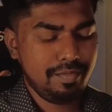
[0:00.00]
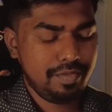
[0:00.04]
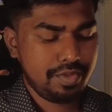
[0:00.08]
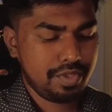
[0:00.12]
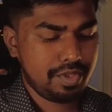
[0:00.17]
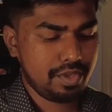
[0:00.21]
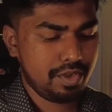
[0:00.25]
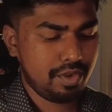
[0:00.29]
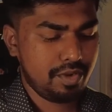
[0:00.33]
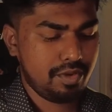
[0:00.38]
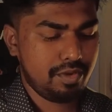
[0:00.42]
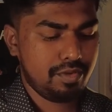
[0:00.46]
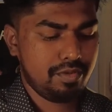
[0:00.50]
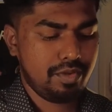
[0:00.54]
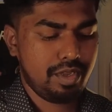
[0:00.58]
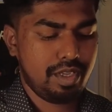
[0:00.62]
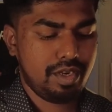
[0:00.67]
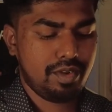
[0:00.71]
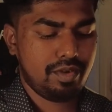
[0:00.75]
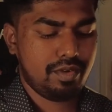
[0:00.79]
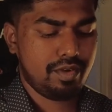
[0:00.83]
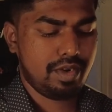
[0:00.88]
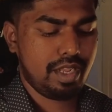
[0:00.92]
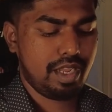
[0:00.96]
So,
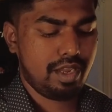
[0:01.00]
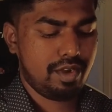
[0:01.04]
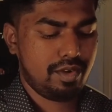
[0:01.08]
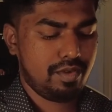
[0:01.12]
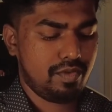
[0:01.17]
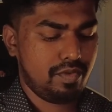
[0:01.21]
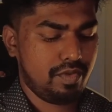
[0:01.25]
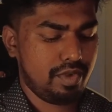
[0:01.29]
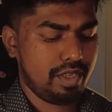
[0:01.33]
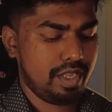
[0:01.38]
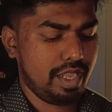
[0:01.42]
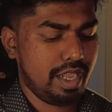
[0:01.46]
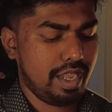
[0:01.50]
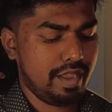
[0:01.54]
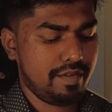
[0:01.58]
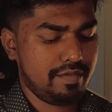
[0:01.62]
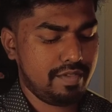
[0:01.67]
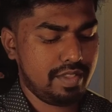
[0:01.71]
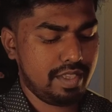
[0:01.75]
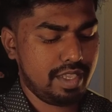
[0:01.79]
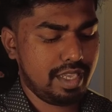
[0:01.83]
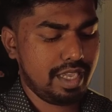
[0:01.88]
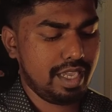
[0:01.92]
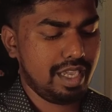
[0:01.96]
you know, now we
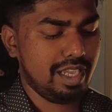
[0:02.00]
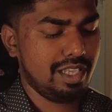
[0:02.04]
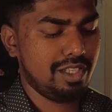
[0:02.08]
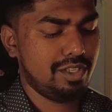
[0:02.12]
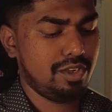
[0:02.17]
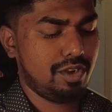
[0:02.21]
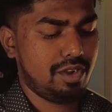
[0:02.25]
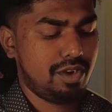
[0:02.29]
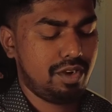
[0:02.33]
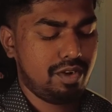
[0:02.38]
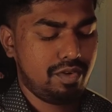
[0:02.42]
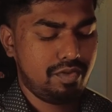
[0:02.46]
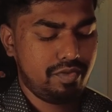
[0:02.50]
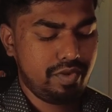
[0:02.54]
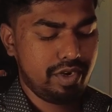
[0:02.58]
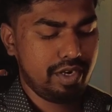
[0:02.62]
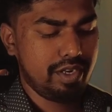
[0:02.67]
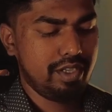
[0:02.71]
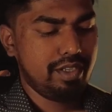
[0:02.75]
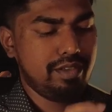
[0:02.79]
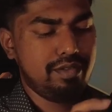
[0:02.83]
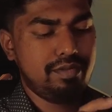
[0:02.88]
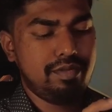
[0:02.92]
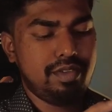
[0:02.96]
have the cage on
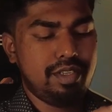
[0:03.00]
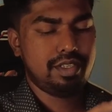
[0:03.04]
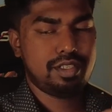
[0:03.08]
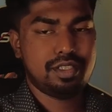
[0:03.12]
already.